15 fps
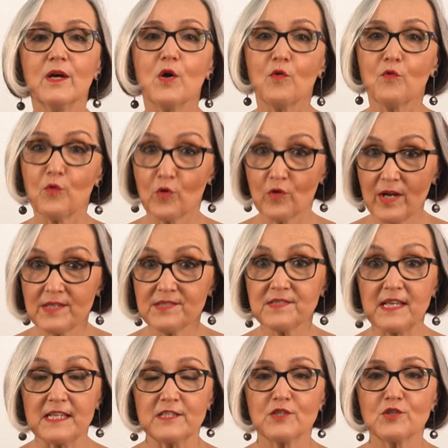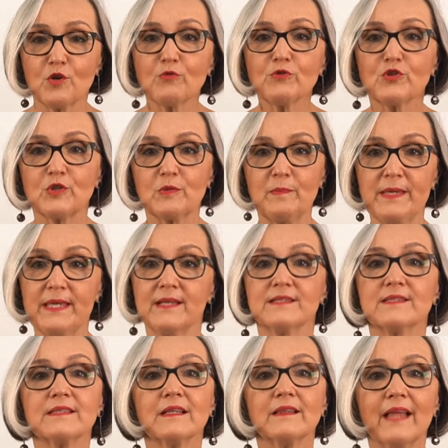For us as social
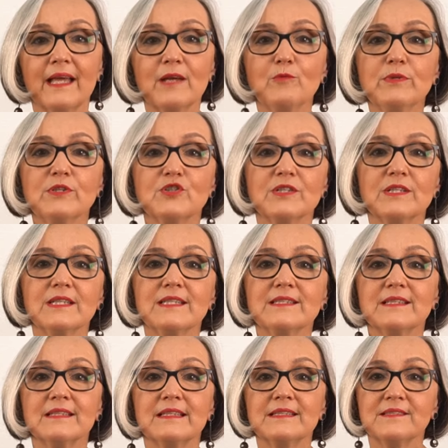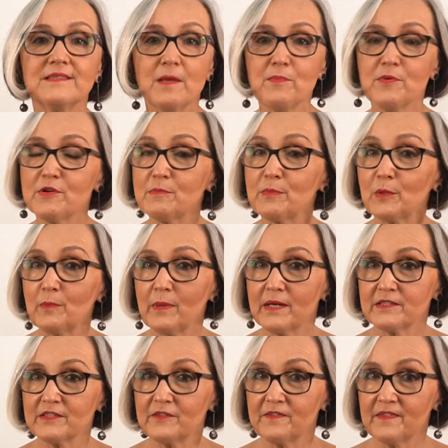beings, language is an inseparable
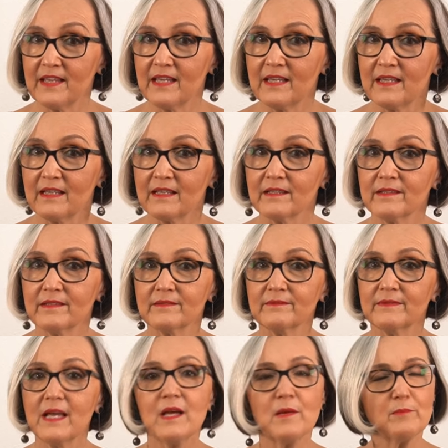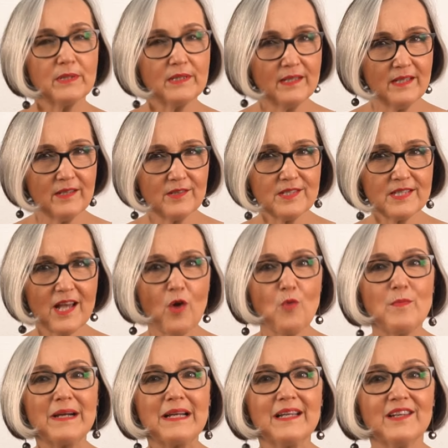part of thinking. But here is how
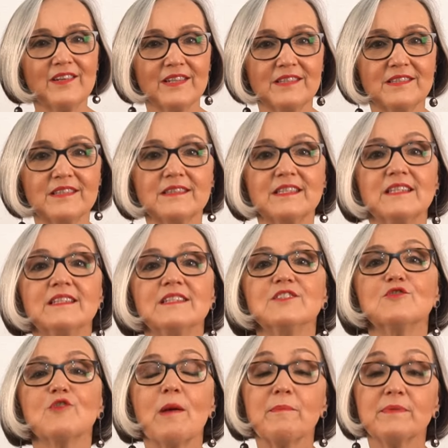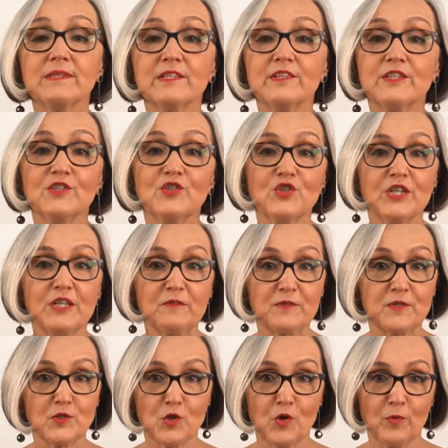Magritte, the disruptor-in-chief,
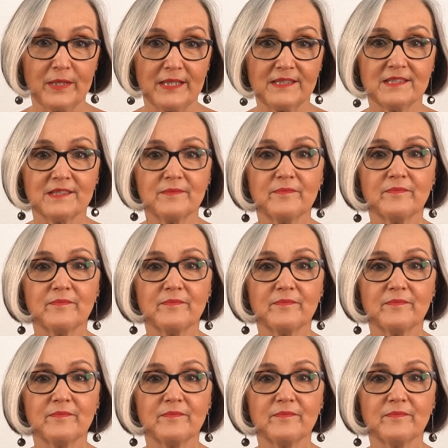saw it.